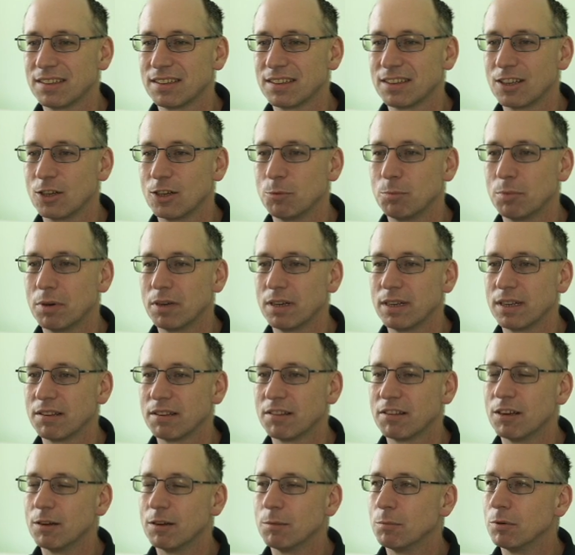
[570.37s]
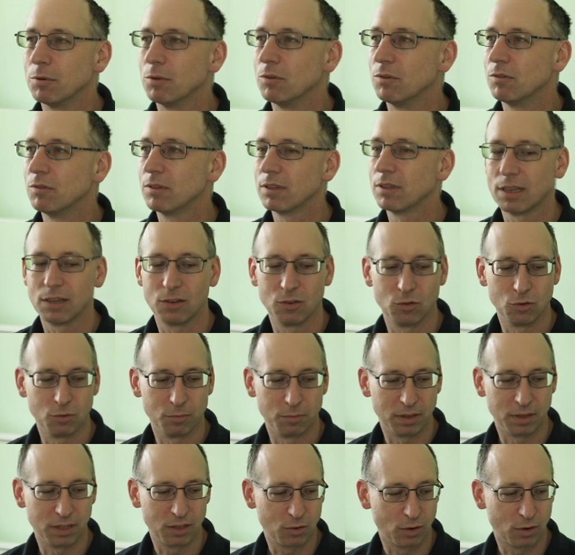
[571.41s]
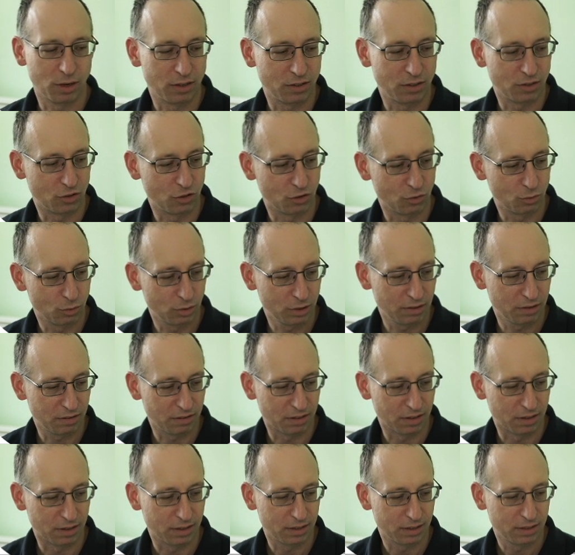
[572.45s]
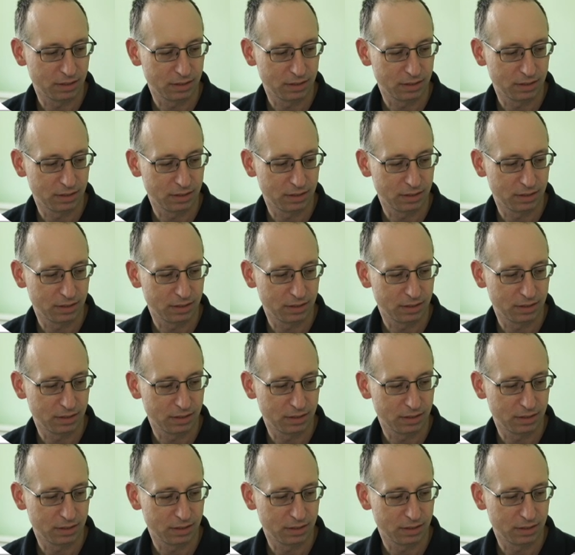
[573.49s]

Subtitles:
go by example. That's normally quite a good one, isn't it?